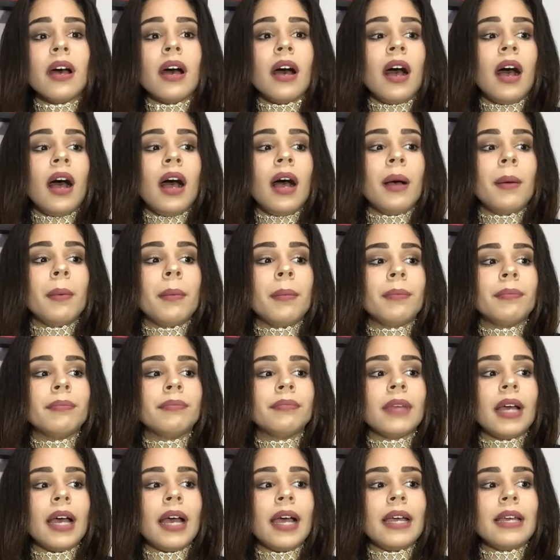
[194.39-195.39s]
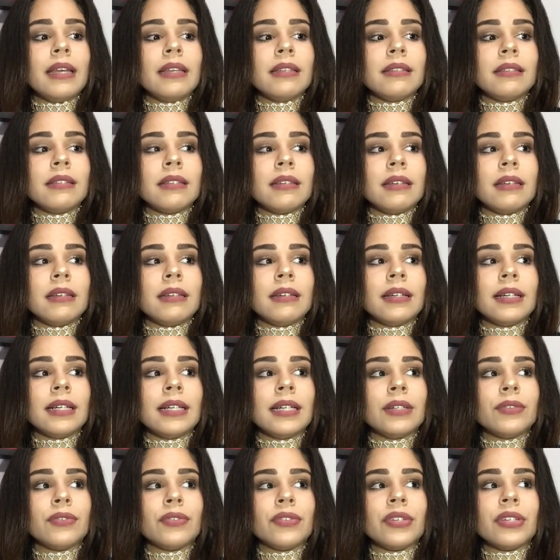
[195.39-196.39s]
I seen,
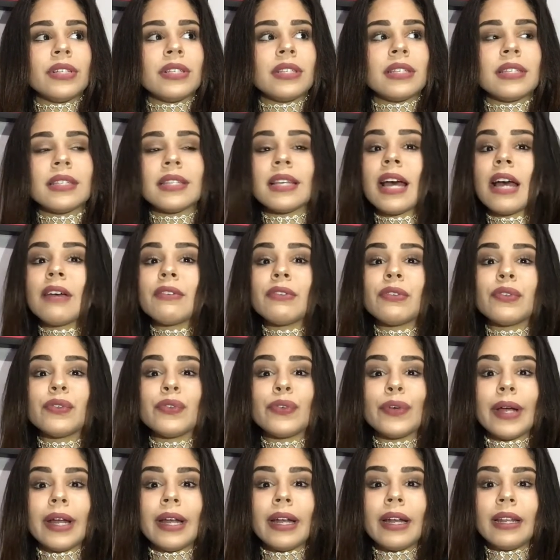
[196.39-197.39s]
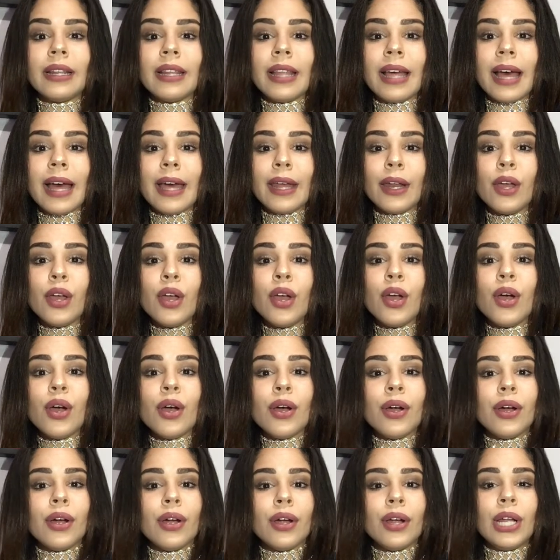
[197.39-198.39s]
for instance, I have a friend that
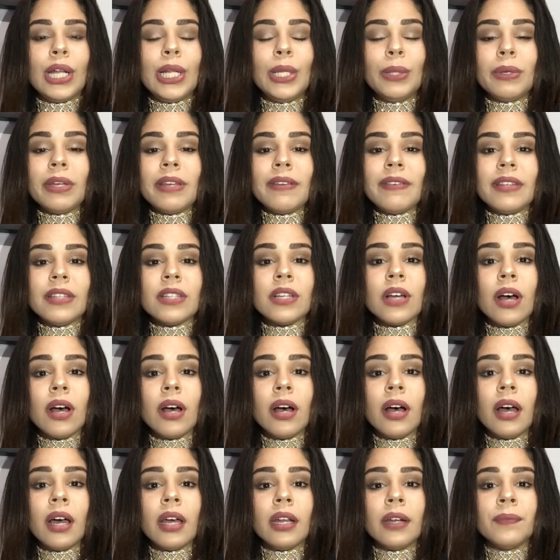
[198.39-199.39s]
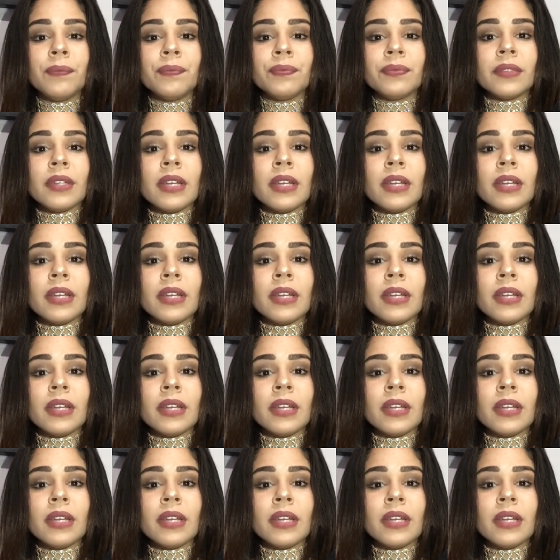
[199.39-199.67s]
her Louis Vuitton